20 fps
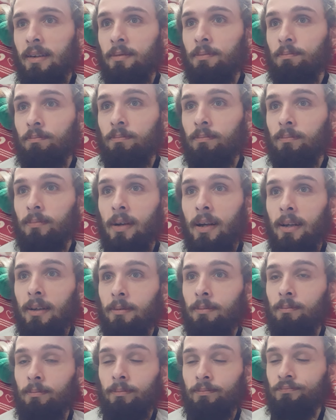It's my.
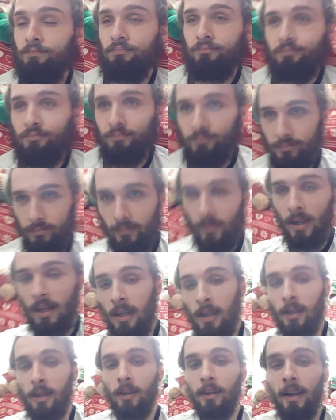
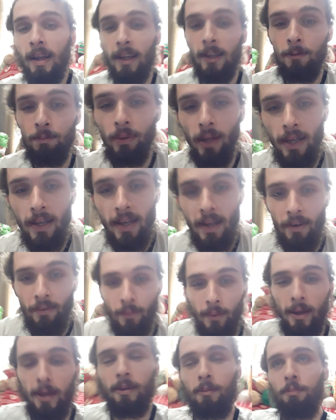I can't explain it
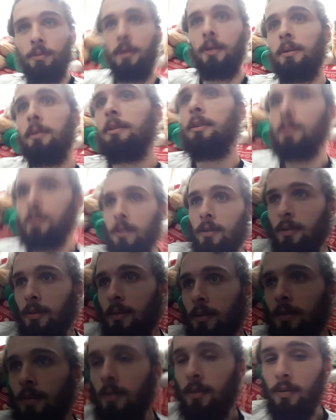well, but
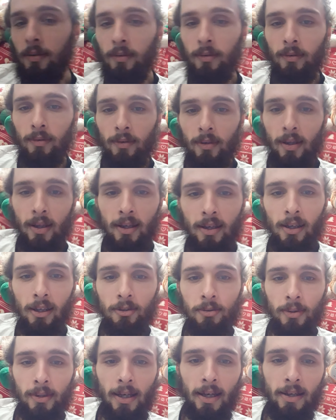you
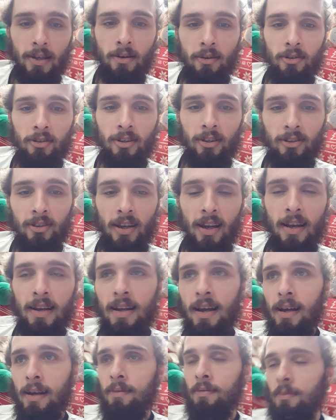guys will get used to seeing
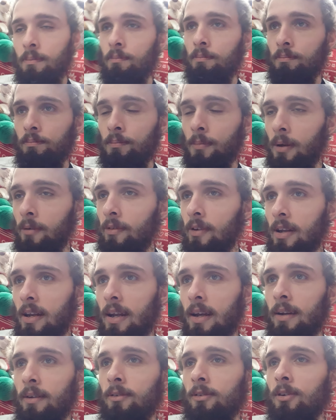that in my
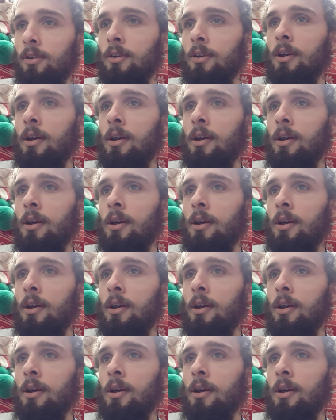videos.